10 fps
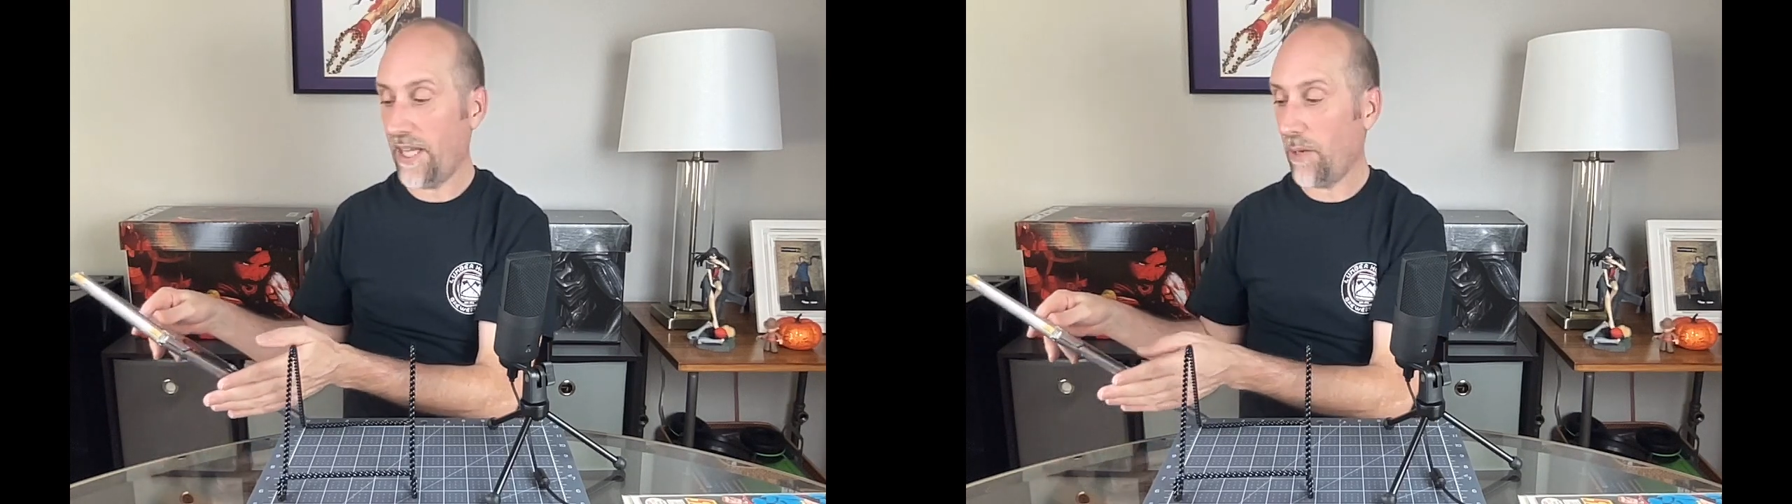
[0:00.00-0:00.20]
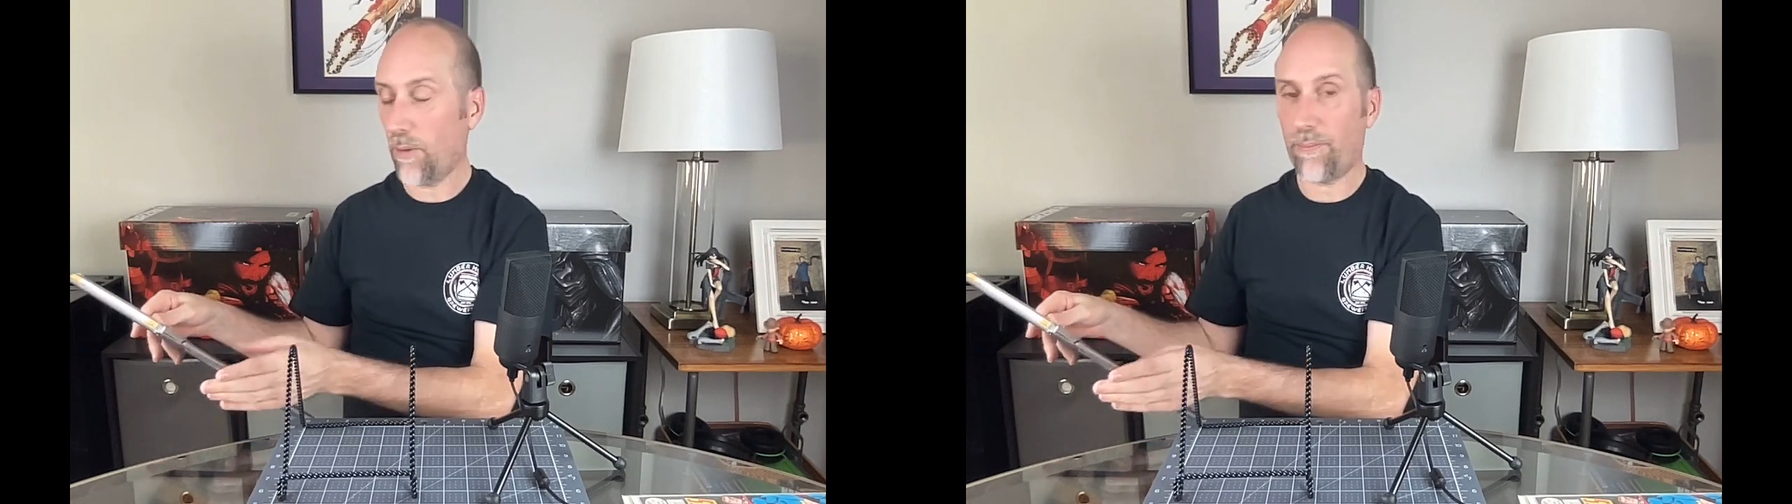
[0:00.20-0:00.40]

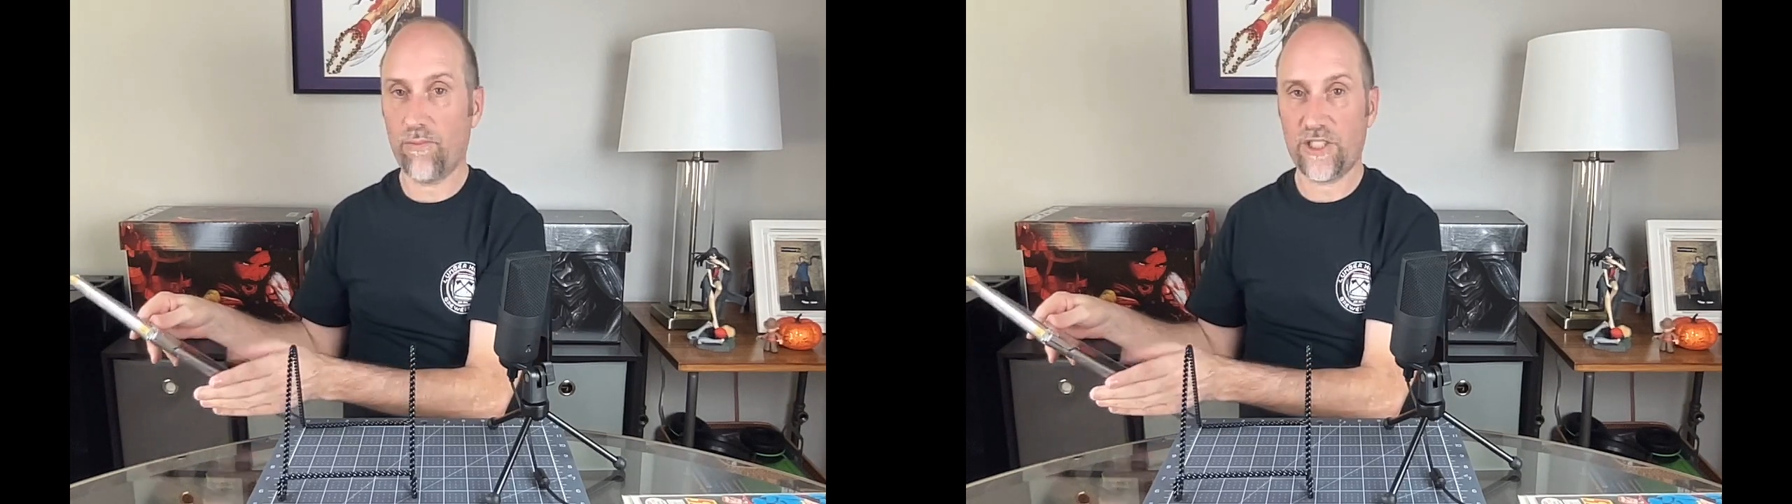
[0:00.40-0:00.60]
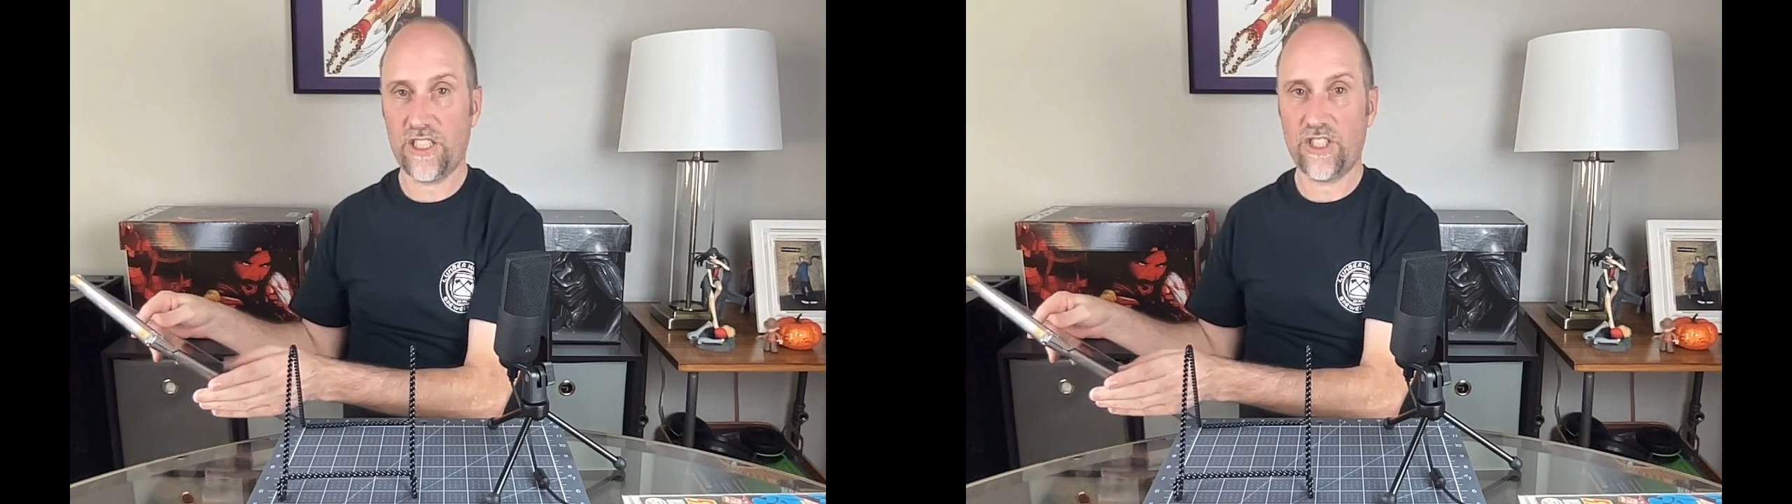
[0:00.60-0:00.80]

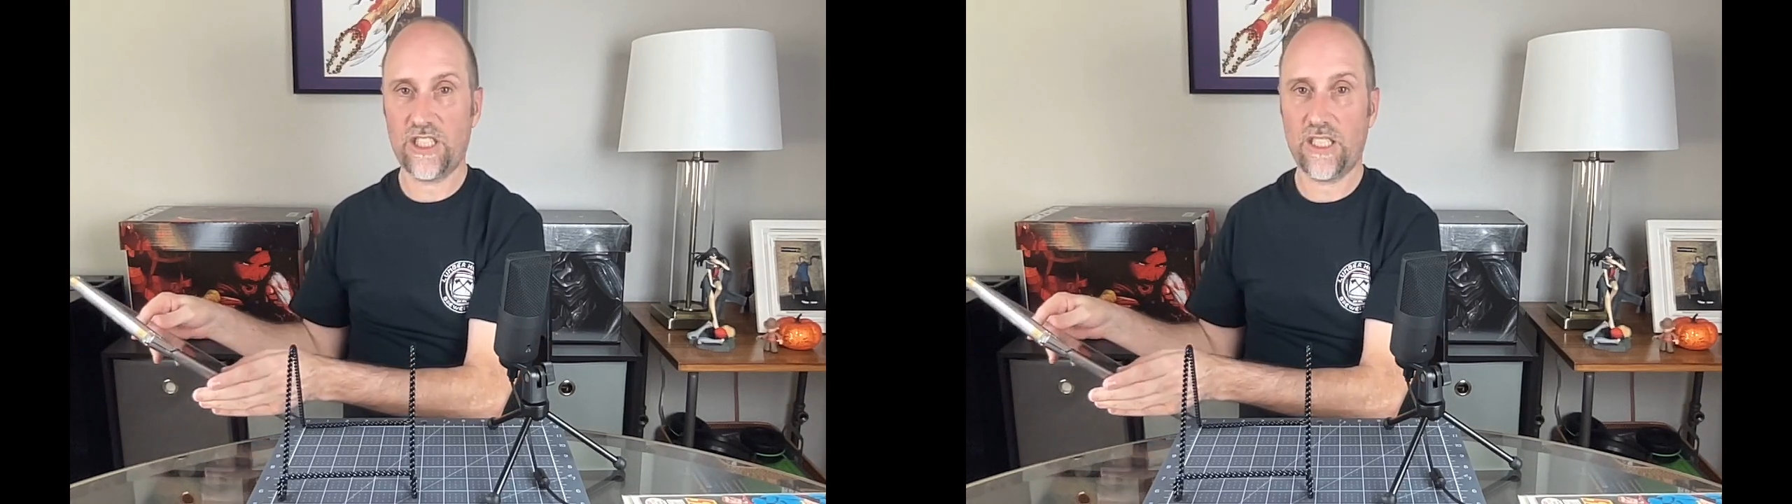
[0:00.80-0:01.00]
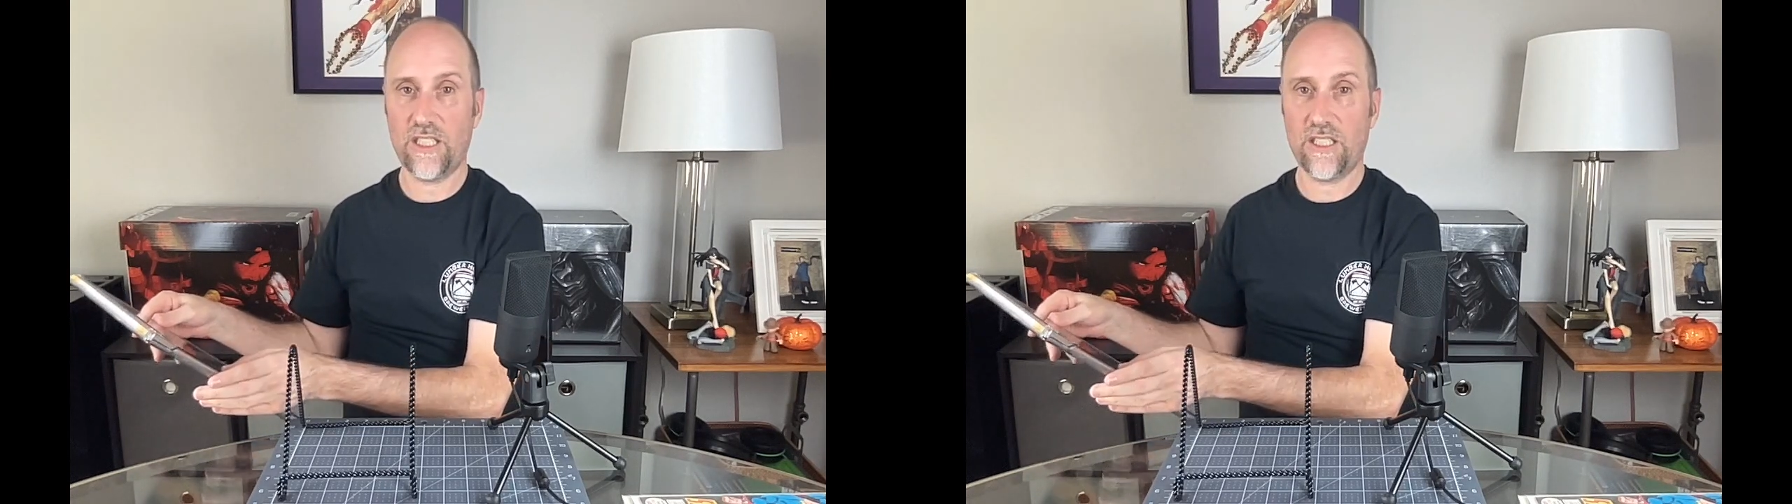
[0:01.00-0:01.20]

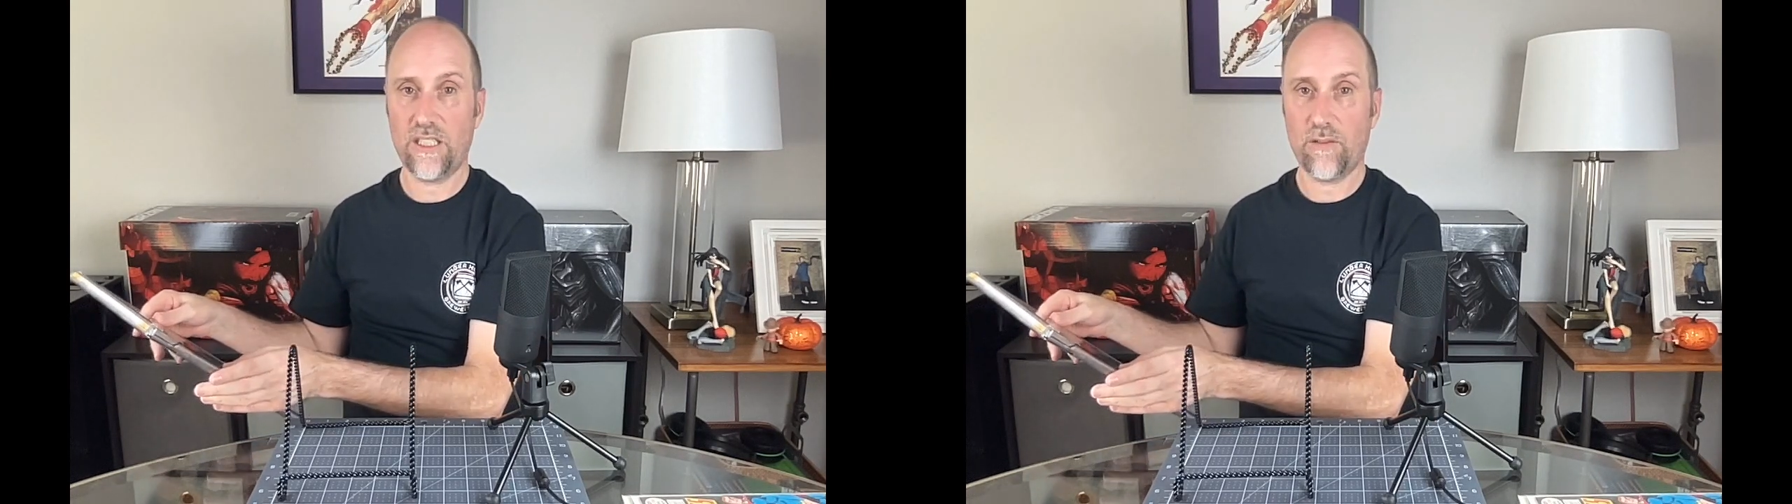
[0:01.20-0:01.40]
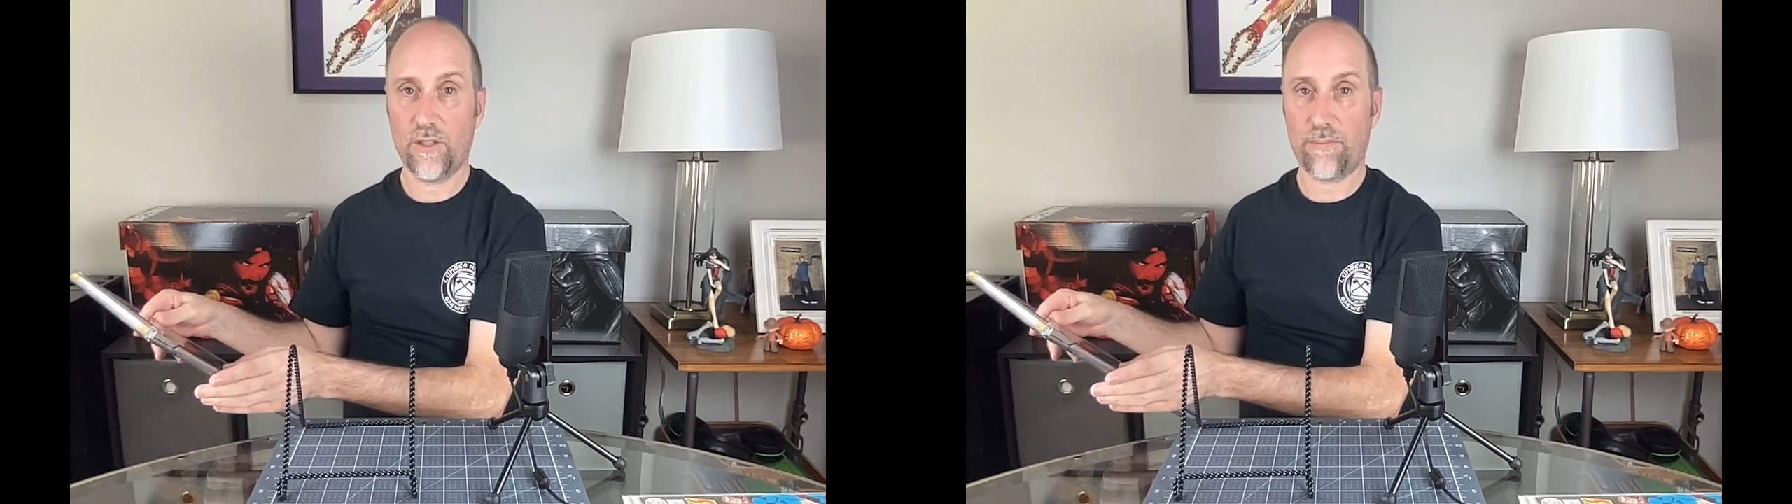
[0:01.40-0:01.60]
CGC
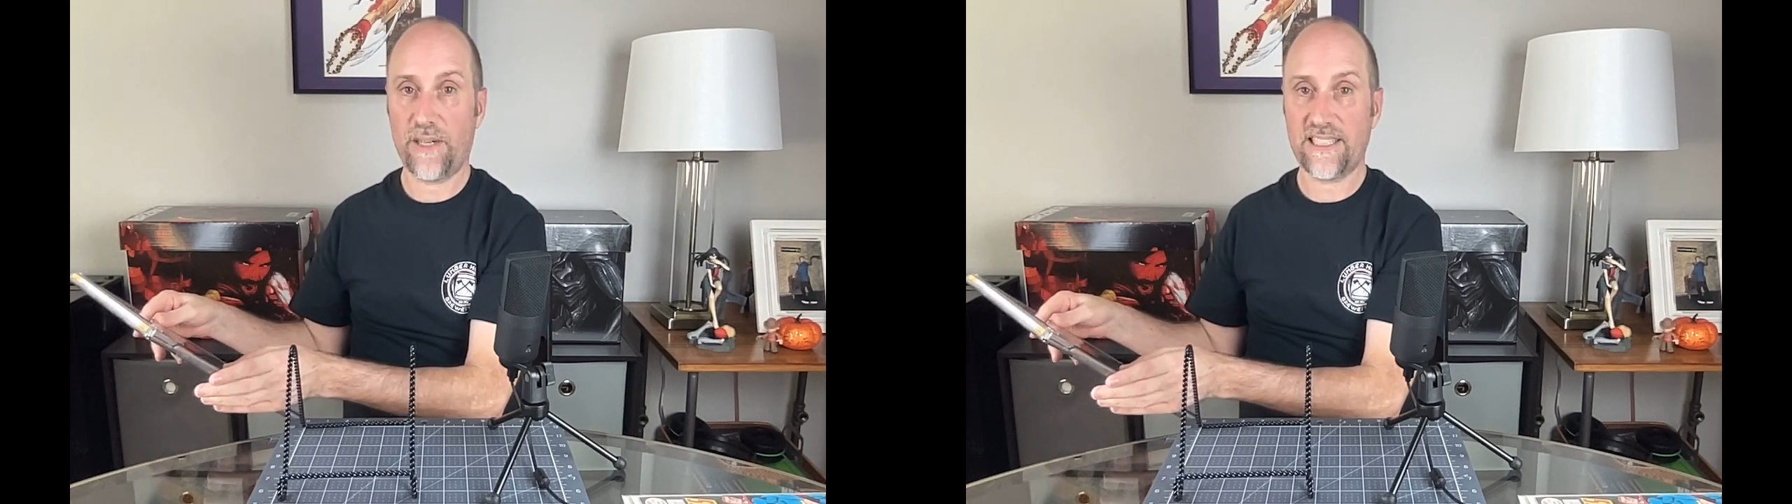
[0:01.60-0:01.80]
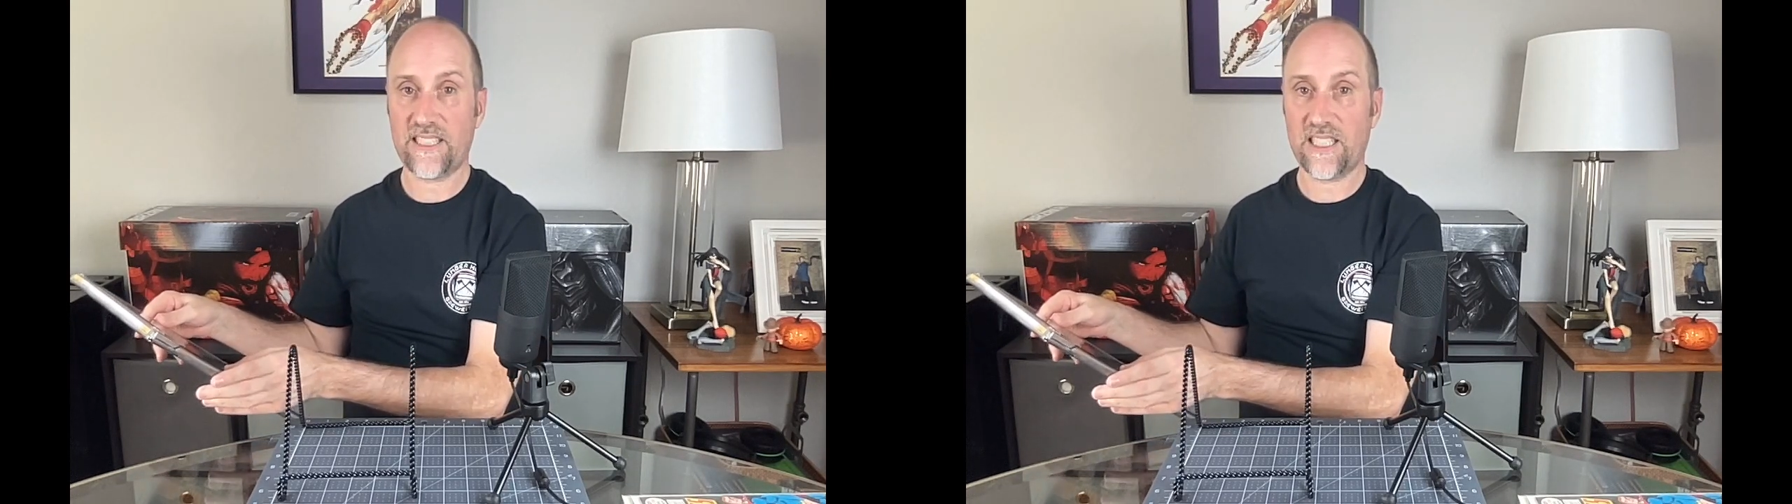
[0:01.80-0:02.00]
was
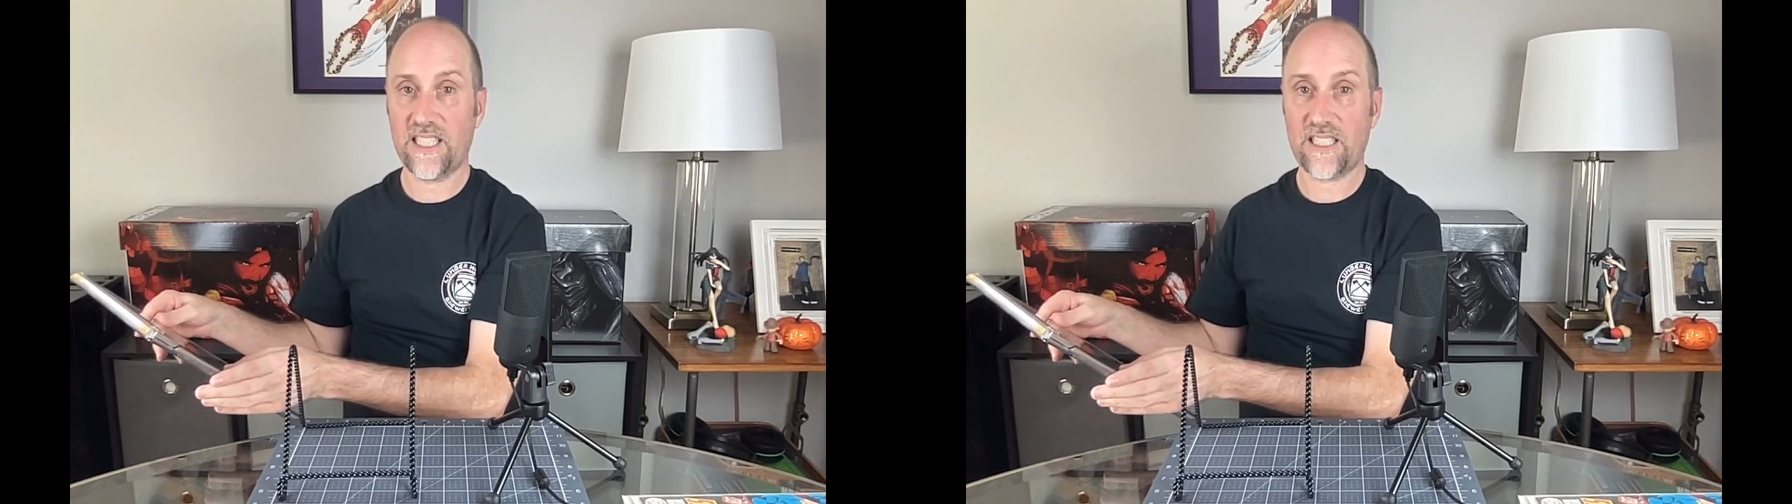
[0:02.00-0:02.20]
pressing this,